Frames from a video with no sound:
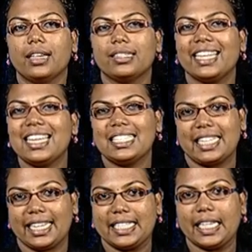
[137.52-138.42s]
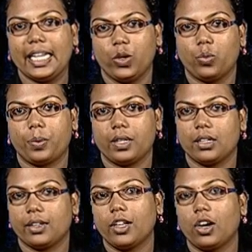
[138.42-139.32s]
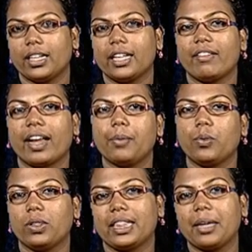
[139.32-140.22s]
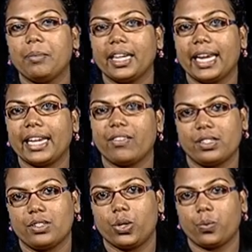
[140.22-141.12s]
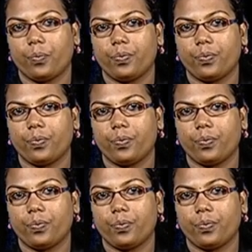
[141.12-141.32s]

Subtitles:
T-Si-C loop got a ribothymidylate residue,